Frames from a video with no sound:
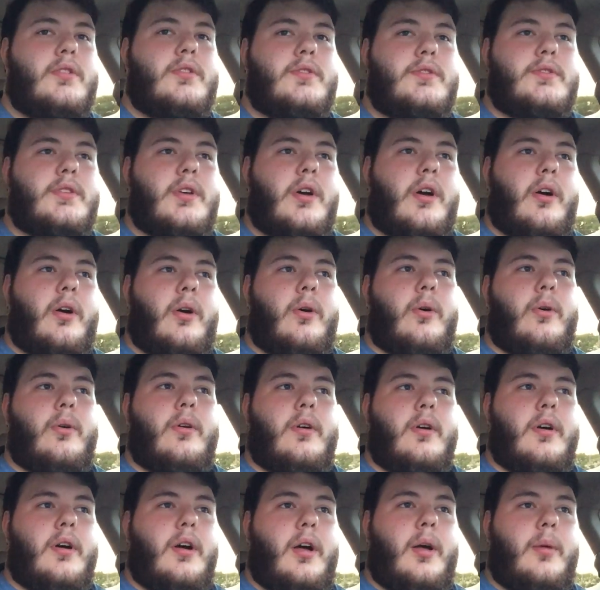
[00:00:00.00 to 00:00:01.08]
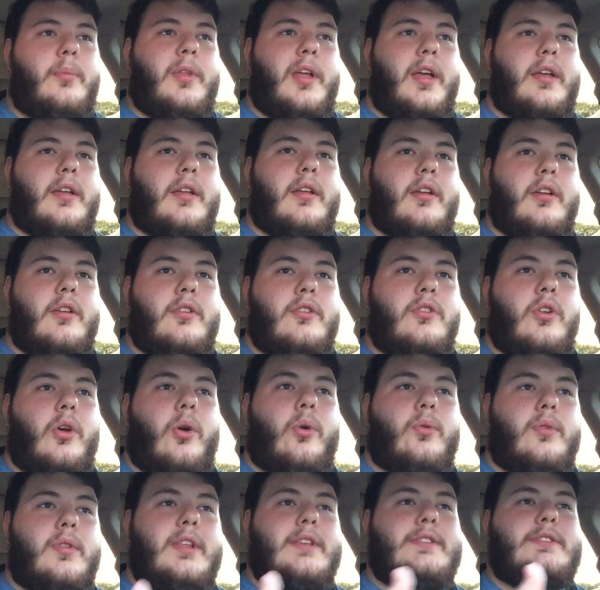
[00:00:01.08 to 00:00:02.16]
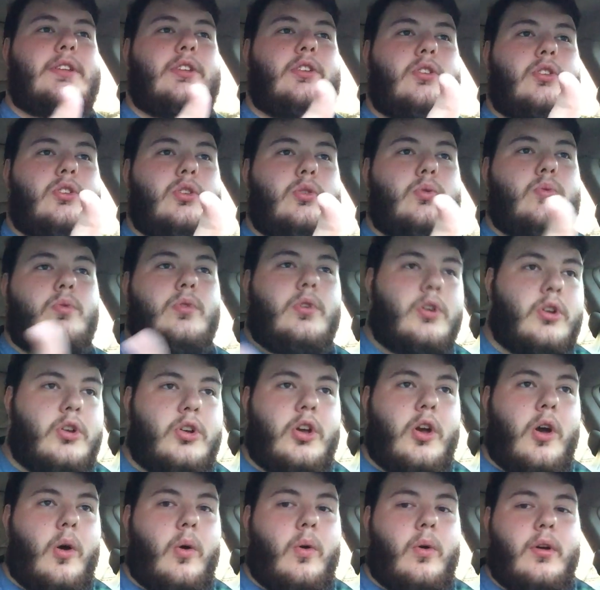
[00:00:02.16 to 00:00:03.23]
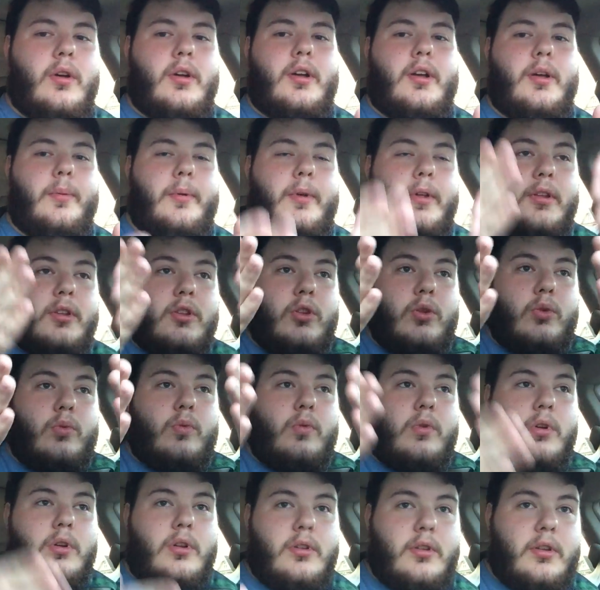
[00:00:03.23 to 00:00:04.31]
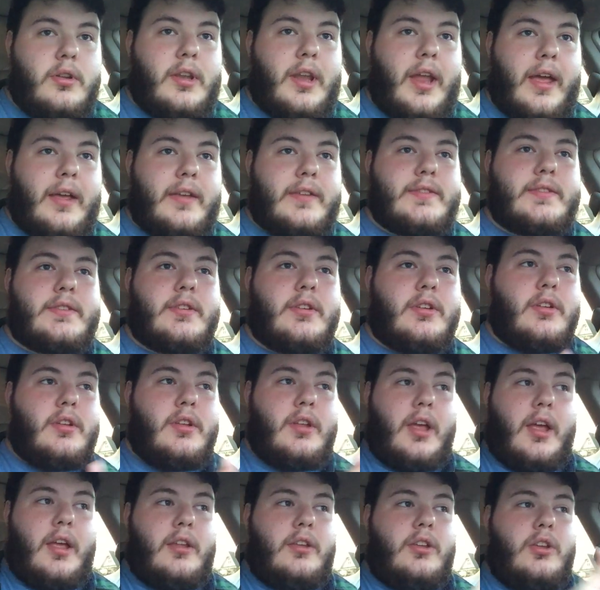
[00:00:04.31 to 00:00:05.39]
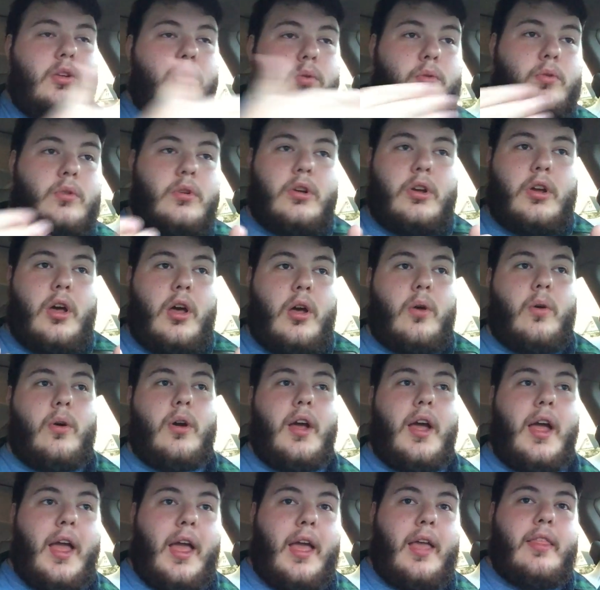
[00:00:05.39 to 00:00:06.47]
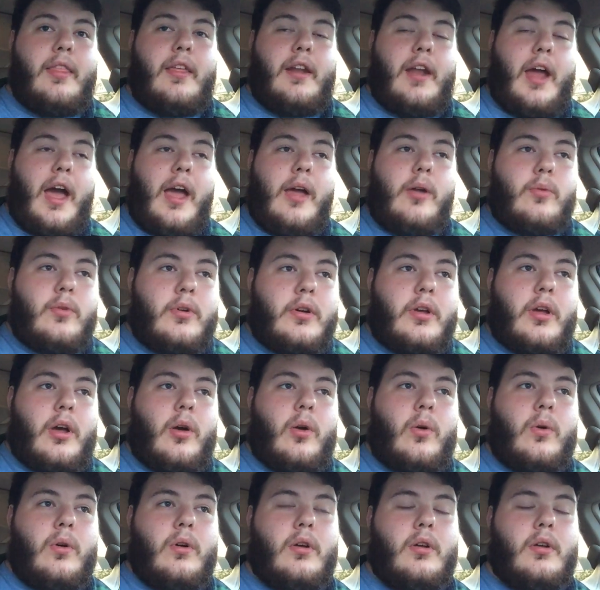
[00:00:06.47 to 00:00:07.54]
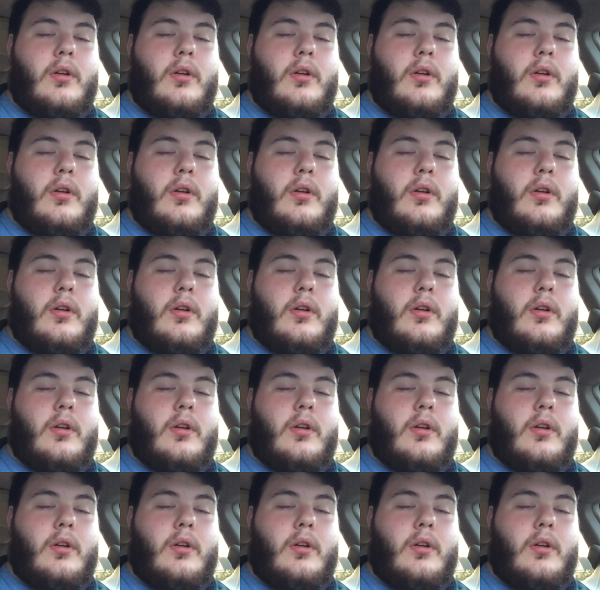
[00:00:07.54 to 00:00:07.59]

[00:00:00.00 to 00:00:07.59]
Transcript: So I'm like, no, listen, you go. Come, you next, and you go, and then I will go.